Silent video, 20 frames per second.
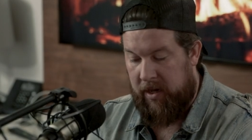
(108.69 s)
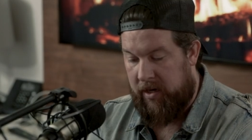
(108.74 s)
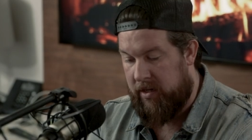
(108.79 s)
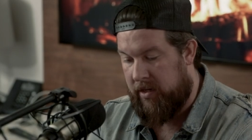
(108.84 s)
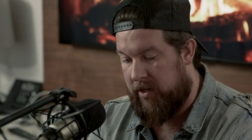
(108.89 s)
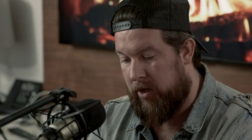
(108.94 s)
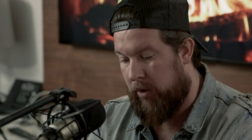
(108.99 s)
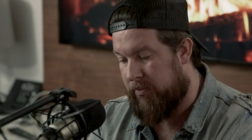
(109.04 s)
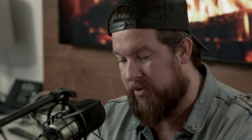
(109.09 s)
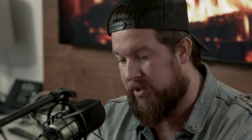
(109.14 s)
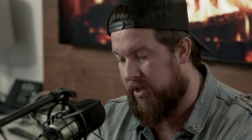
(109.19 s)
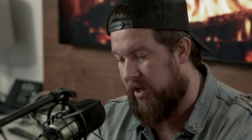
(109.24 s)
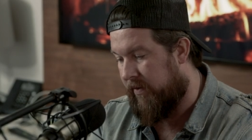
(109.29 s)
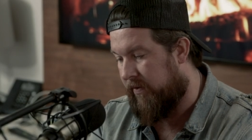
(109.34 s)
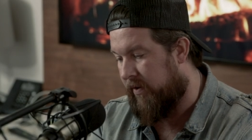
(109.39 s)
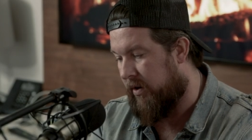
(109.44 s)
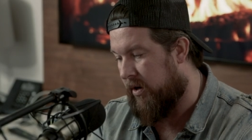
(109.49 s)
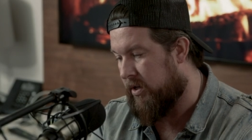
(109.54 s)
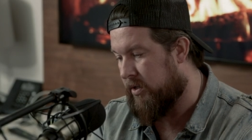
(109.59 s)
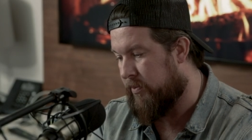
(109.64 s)
kind of helped
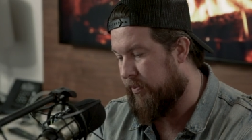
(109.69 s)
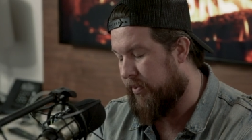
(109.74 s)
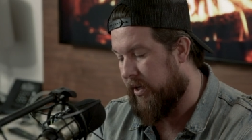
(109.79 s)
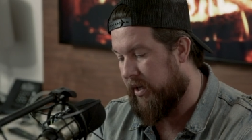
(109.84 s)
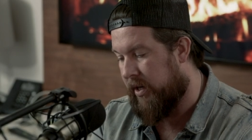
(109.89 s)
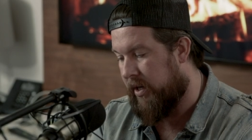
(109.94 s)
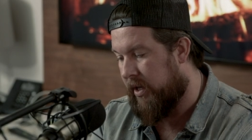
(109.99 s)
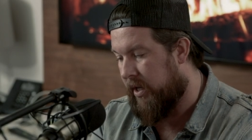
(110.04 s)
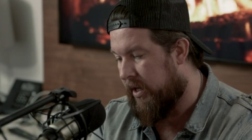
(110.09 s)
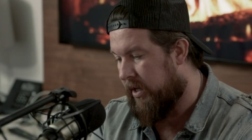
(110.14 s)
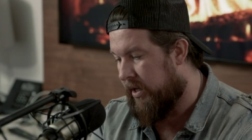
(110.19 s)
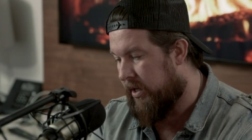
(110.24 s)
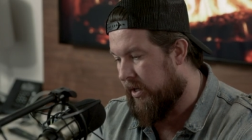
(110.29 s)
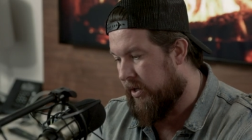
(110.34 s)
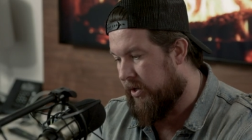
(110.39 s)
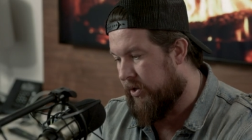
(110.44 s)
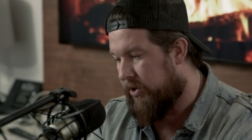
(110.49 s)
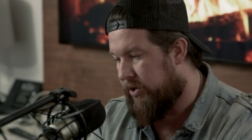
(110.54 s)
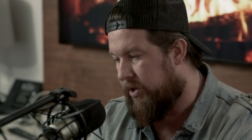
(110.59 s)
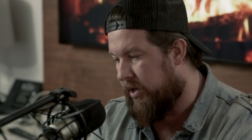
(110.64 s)
save hers. Mm-hmm. But
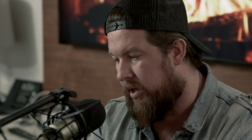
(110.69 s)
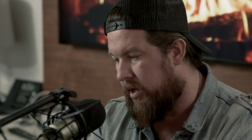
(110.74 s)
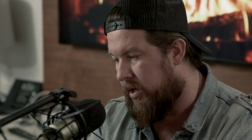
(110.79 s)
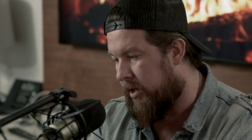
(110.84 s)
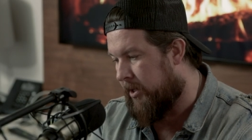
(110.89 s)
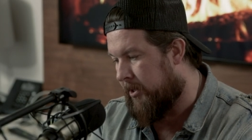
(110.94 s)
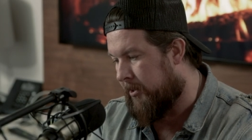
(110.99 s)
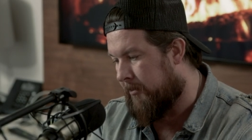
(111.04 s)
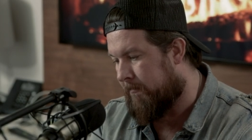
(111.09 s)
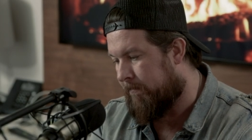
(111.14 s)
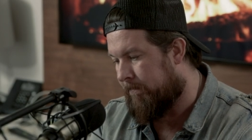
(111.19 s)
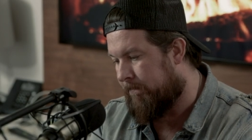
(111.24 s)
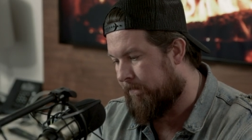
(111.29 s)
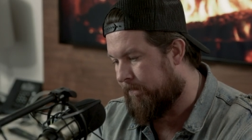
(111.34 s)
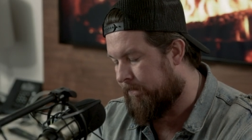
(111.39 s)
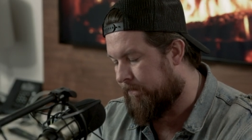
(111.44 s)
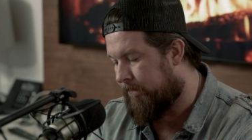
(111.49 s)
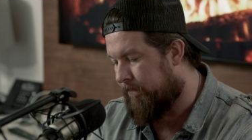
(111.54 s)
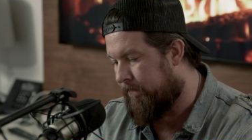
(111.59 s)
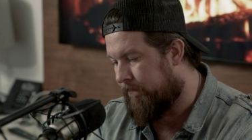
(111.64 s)
she um
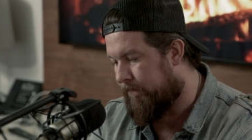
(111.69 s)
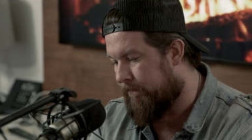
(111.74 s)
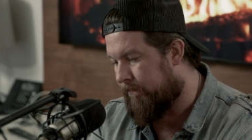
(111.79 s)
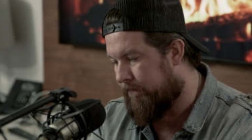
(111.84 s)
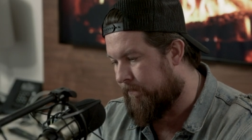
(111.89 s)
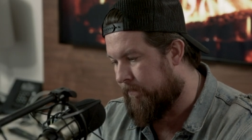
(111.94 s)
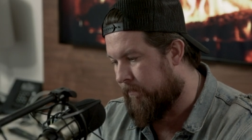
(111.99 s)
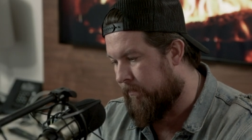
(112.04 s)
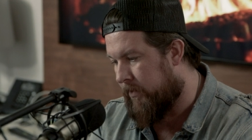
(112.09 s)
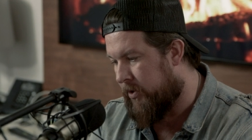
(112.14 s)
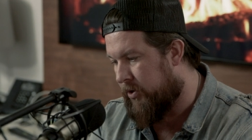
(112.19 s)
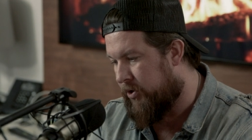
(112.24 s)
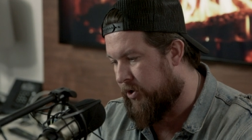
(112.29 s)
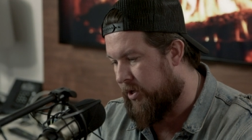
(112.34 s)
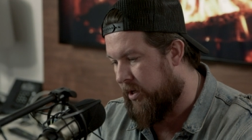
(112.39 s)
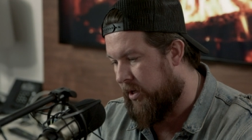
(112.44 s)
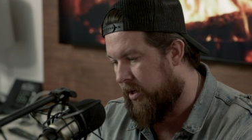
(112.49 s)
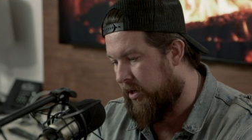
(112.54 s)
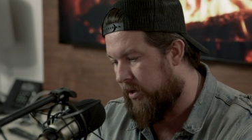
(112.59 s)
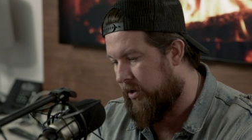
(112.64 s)

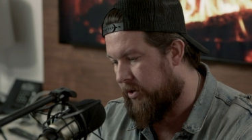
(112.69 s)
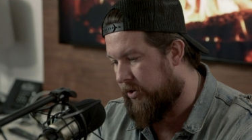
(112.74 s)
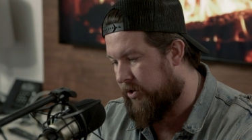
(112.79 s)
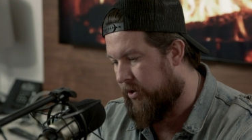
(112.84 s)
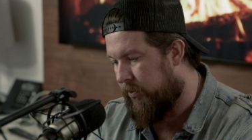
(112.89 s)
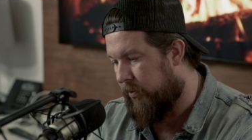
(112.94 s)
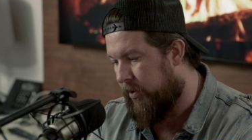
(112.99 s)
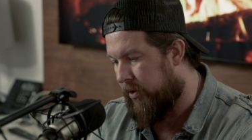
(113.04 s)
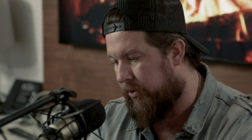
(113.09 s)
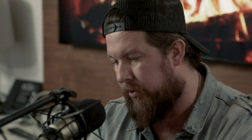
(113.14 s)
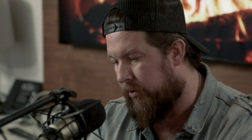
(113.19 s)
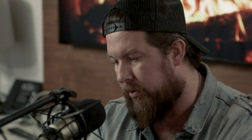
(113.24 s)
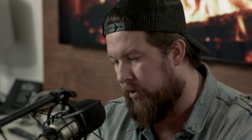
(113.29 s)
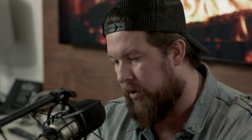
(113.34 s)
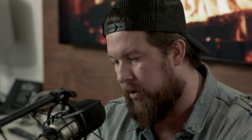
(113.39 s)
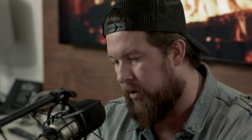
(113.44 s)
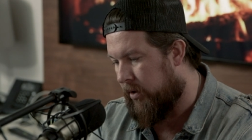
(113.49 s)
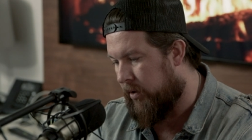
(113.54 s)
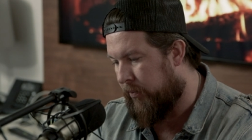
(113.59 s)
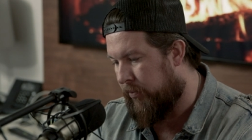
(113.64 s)
she she went through
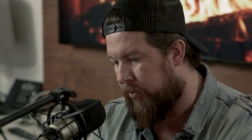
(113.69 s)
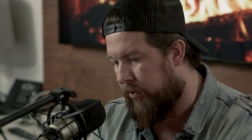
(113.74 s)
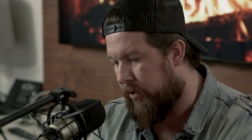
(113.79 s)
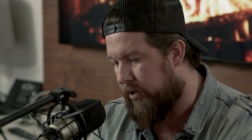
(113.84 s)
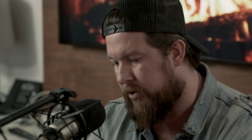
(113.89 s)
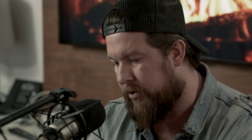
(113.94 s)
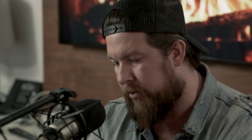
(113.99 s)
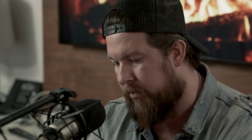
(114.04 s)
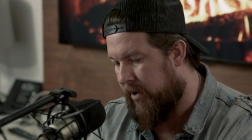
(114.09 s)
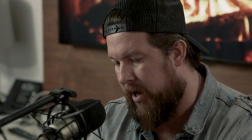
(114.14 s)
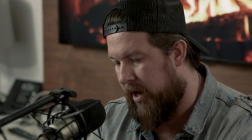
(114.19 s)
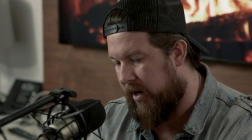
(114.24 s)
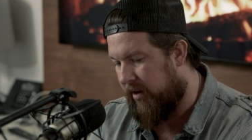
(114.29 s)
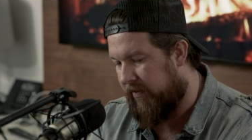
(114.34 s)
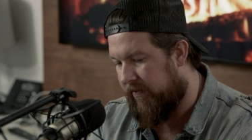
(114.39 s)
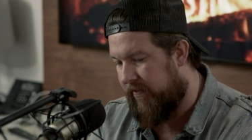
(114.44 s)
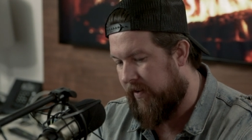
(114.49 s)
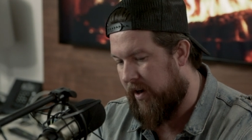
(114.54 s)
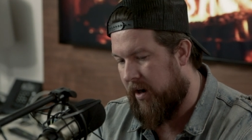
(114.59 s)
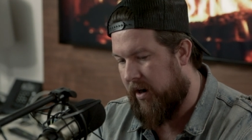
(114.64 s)
a, a pretty traumatic
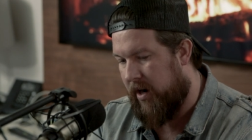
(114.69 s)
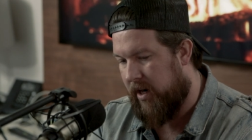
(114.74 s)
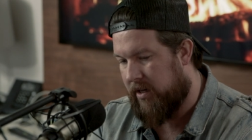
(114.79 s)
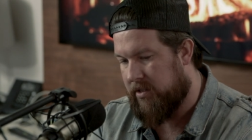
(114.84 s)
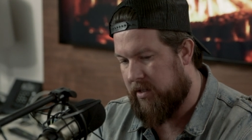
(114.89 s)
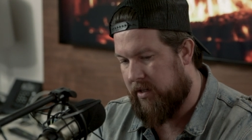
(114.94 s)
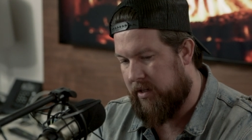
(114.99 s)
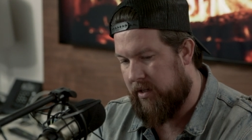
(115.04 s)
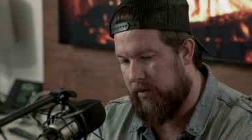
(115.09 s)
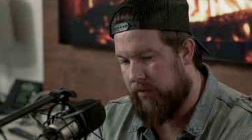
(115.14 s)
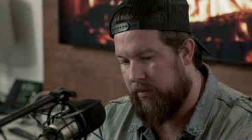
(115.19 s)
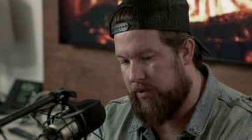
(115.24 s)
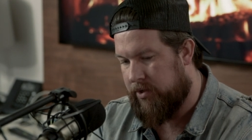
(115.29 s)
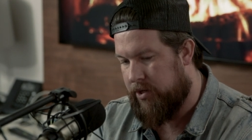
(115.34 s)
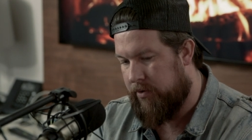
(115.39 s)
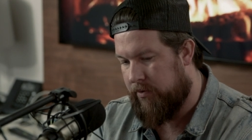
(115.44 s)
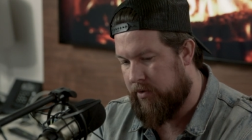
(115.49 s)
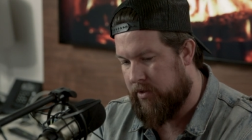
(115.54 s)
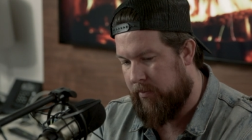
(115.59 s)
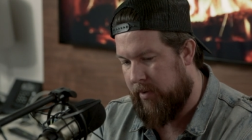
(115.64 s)
fire accident when
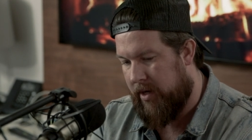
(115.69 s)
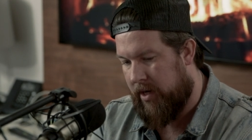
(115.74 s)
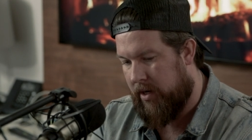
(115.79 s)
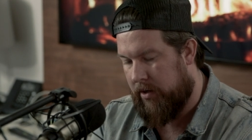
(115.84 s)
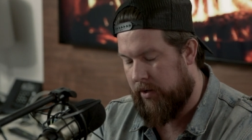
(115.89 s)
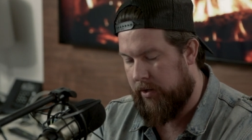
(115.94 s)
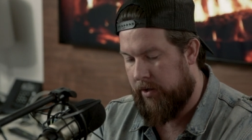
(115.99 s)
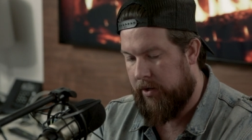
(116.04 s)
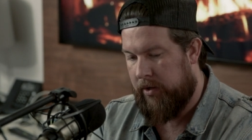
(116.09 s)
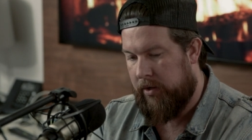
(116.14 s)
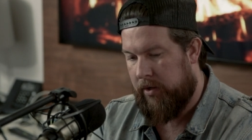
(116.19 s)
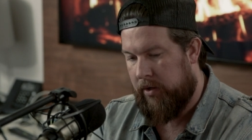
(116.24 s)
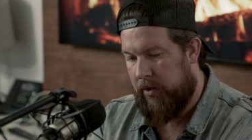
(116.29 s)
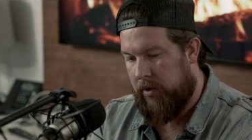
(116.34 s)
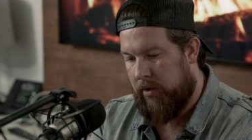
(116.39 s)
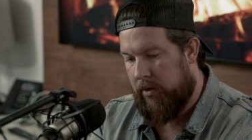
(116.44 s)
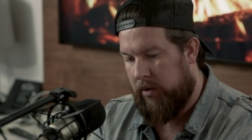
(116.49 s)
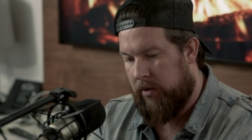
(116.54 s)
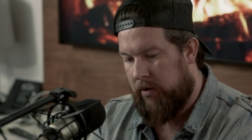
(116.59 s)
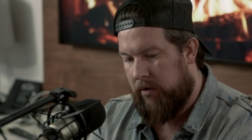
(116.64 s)
she was about
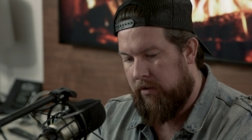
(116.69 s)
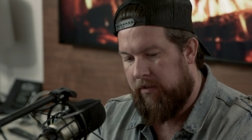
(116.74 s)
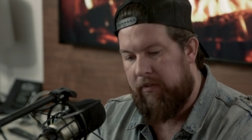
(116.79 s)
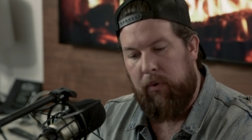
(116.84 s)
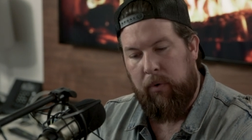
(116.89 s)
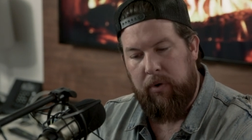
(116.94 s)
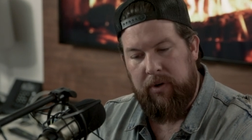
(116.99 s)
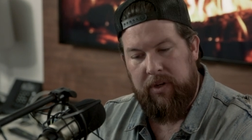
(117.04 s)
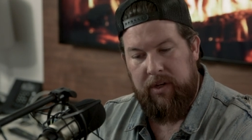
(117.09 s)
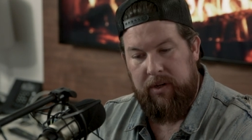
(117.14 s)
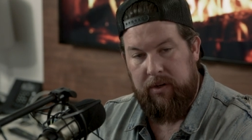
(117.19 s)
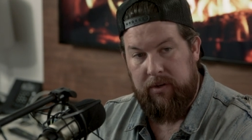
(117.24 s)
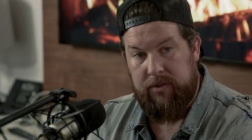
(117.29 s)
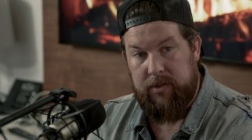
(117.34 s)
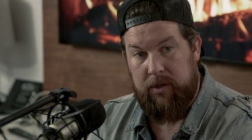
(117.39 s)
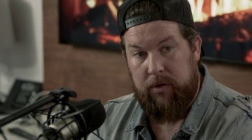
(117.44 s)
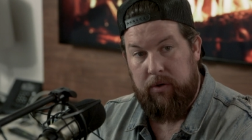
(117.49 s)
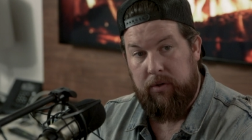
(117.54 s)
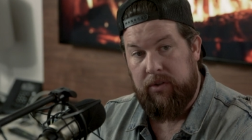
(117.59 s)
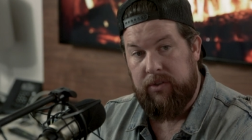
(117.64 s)
14
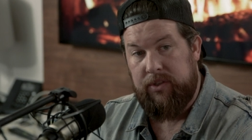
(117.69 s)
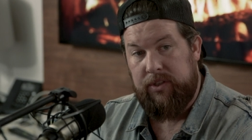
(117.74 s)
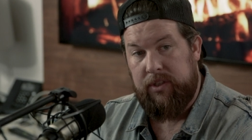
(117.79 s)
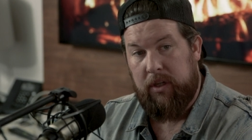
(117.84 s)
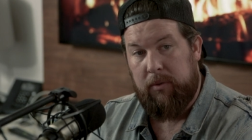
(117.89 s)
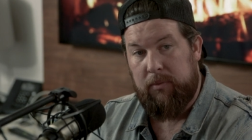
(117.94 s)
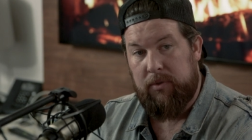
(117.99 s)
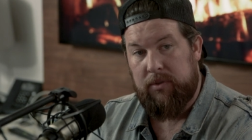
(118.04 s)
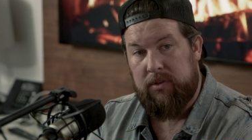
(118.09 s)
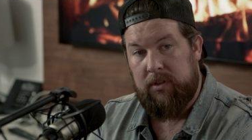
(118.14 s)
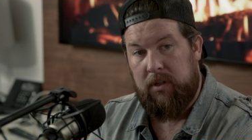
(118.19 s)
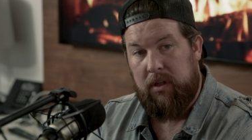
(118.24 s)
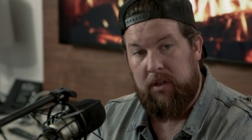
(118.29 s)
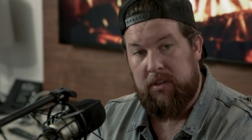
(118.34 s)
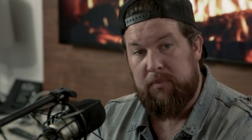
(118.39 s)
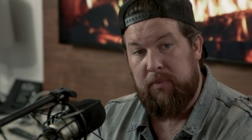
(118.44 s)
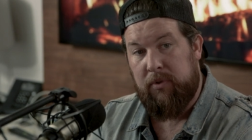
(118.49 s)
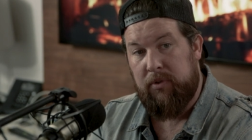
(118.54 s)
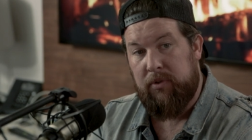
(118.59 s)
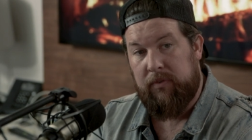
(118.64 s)
years old, and she almost
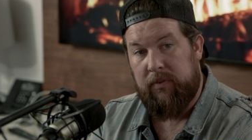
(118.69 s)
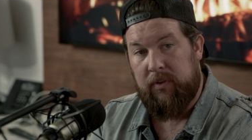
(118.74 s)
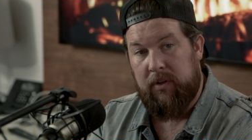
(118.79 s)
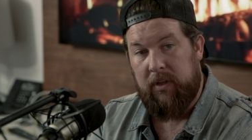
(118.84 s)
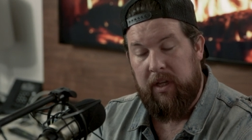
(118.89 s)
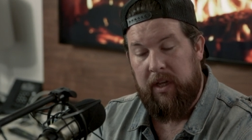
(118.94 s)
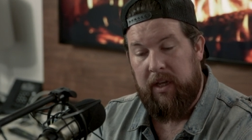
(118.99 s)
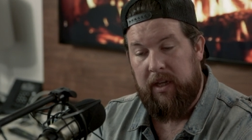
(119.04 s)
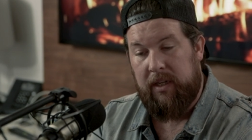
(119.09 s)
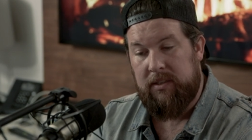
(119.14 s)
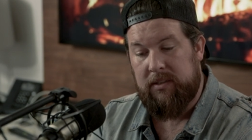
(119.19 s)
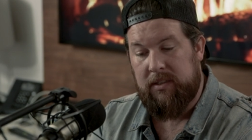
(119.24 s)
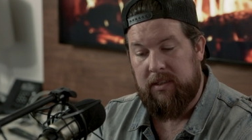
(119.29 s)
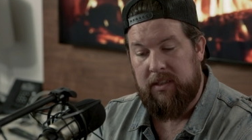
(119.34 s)
lost both of her legs.